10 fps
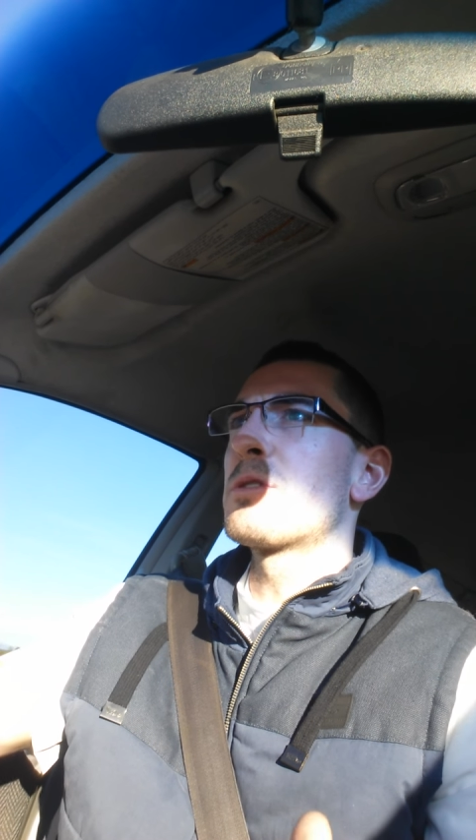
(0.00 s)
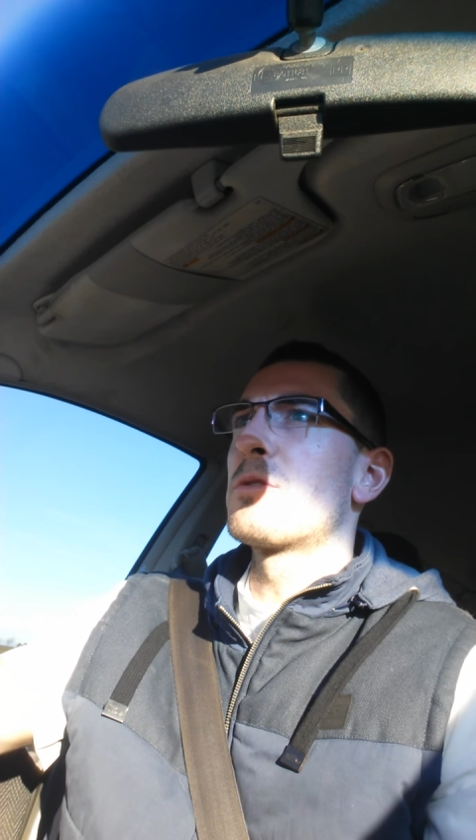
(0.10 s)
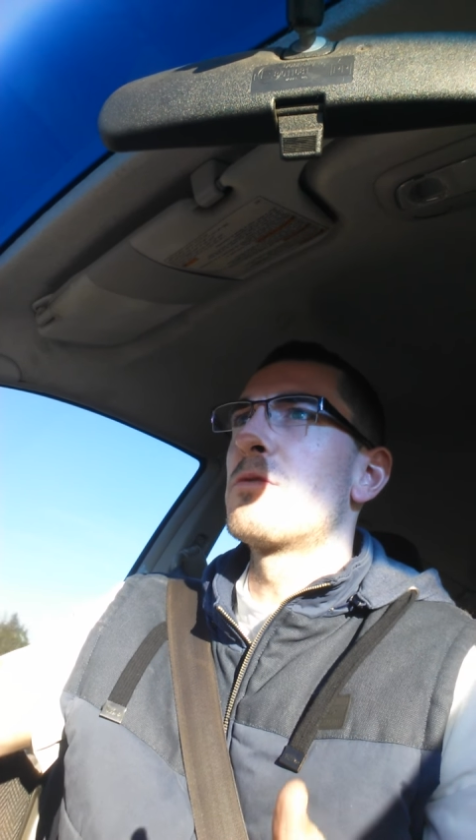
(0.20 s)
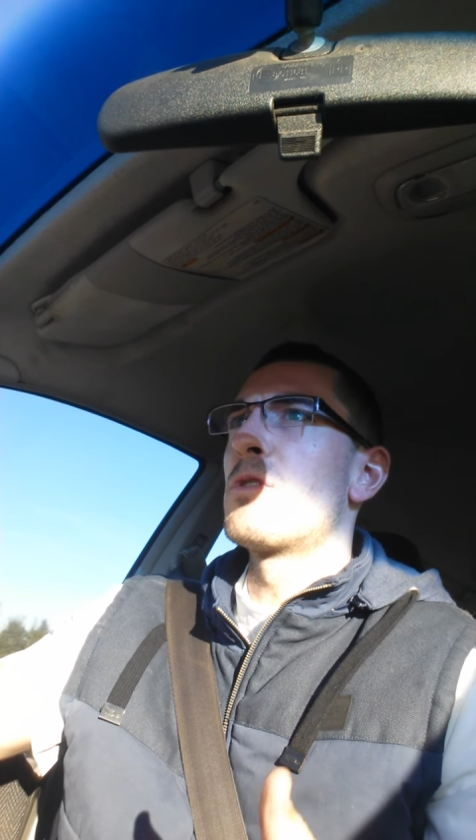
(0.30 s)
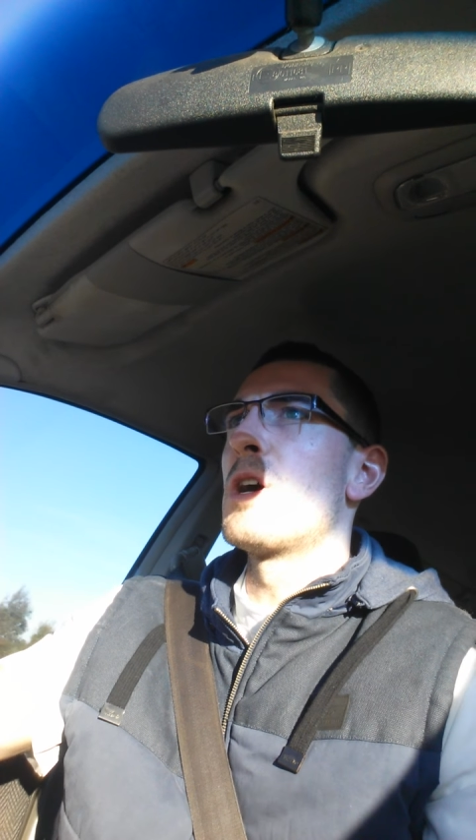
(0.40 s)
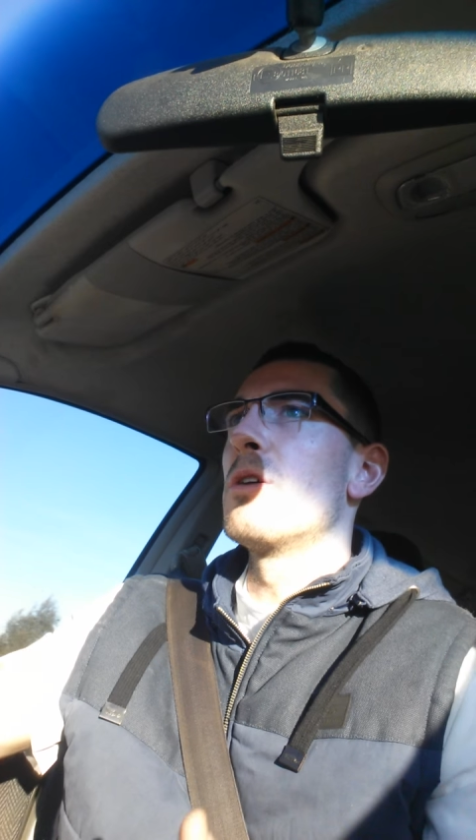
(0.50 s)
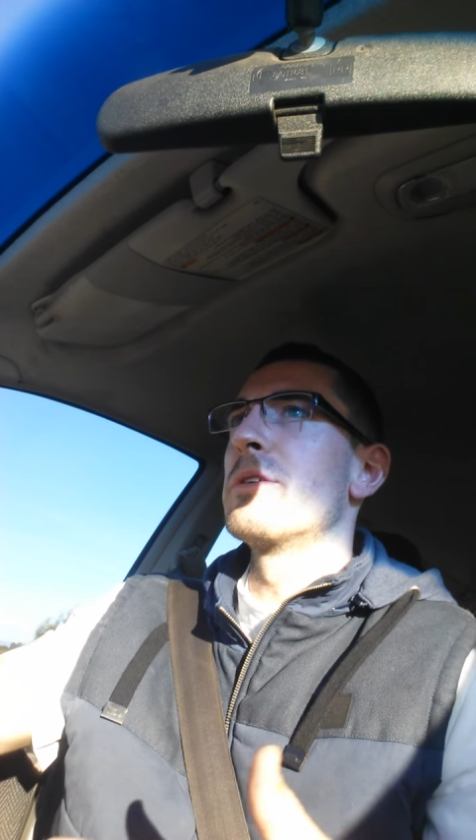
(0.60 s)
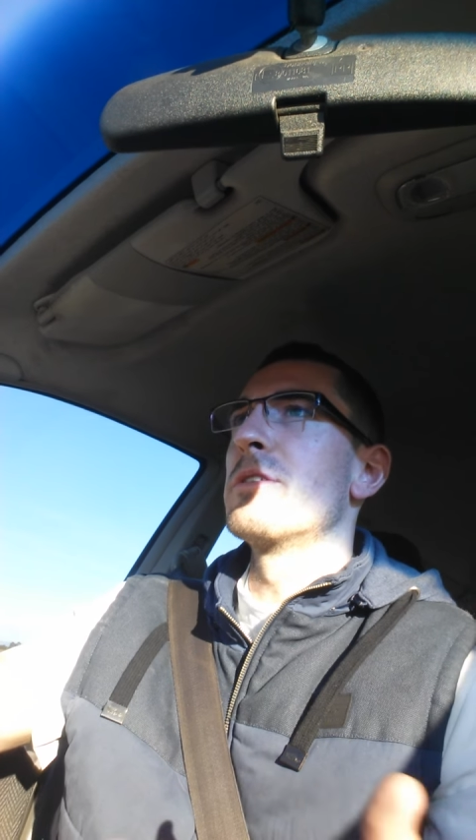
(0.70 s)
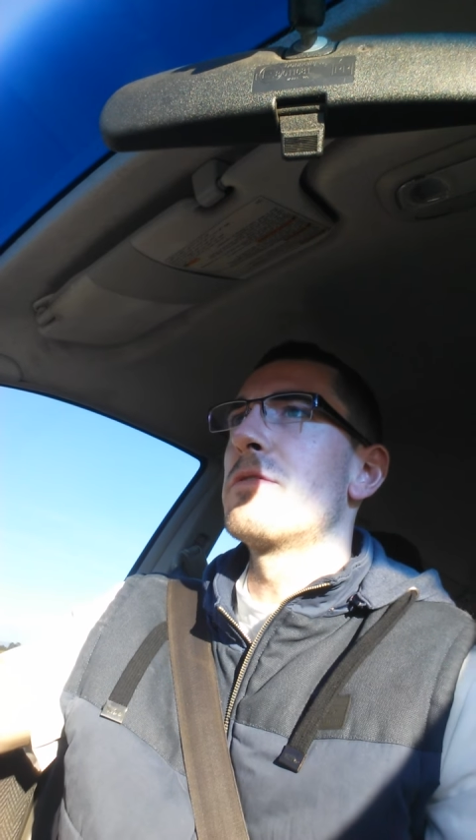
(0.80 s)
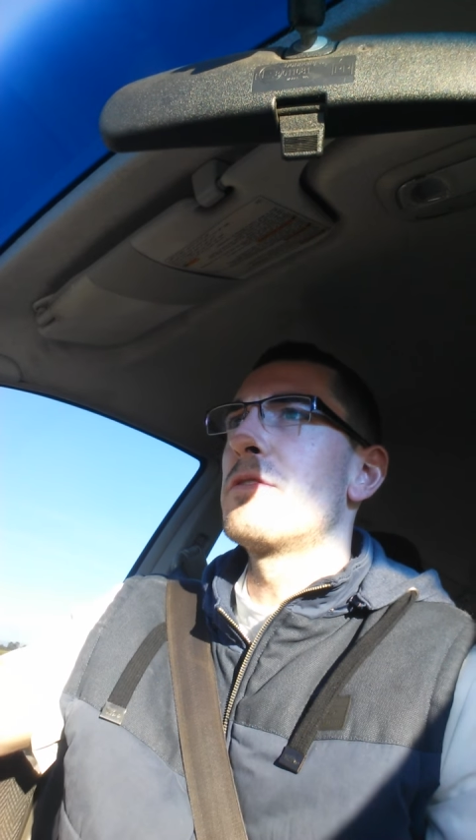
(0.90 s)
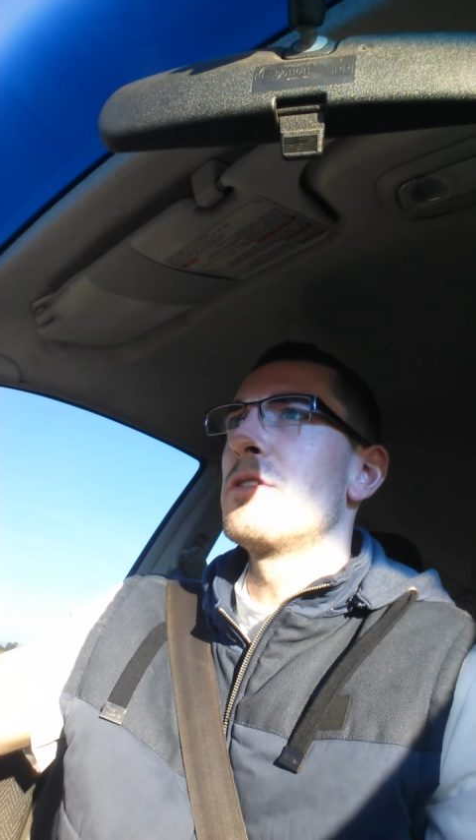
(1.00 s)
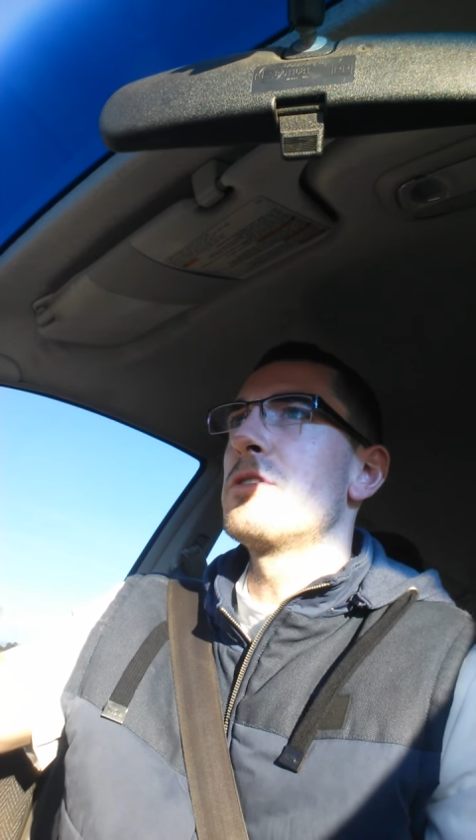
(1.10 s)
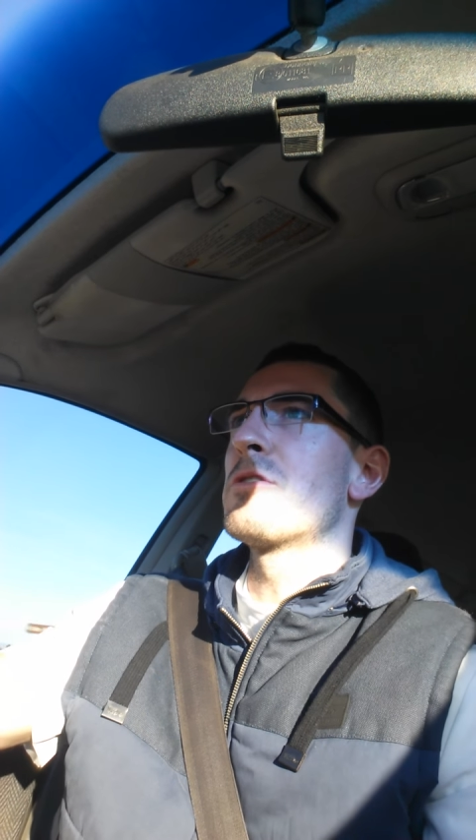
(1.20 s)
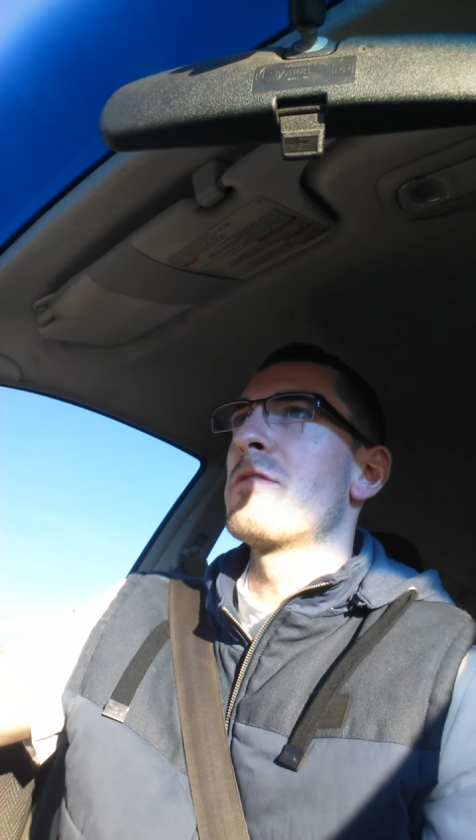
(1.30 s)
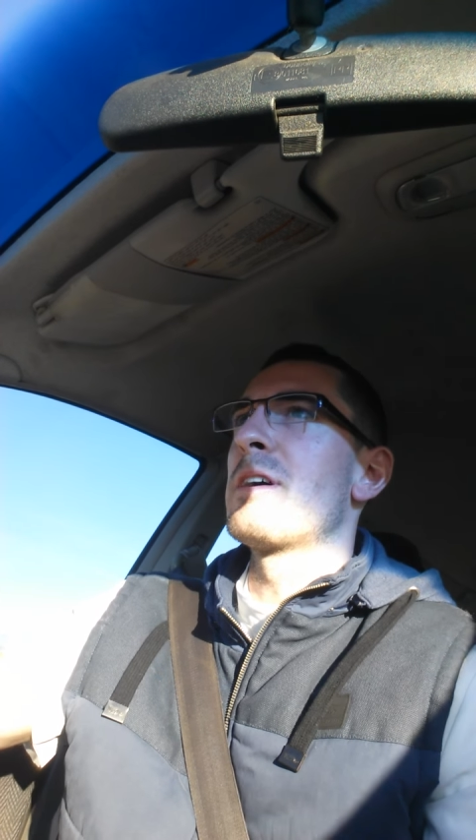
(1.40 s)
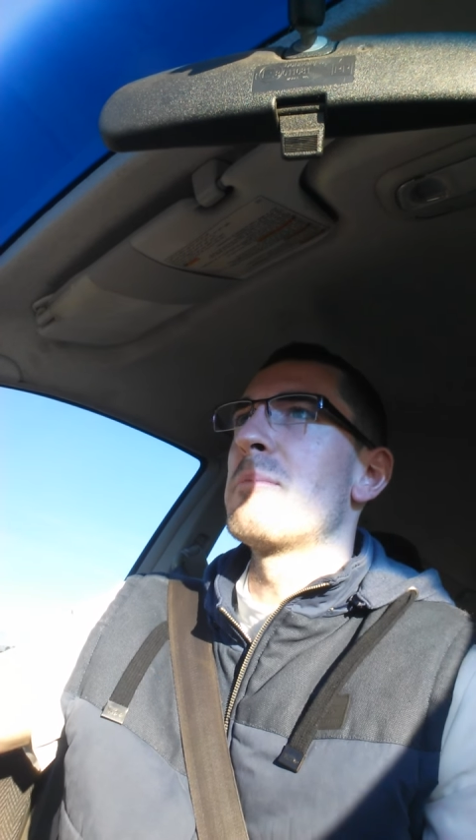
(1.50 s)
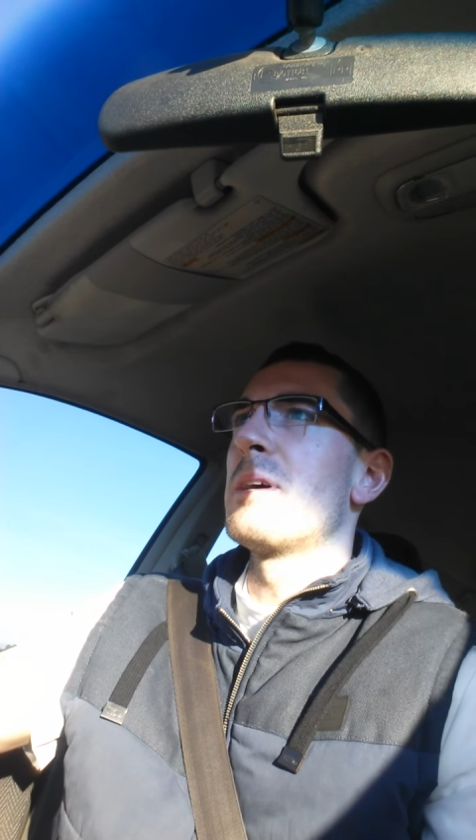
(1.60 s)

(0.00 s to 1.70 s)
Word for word: sort of role in the future of our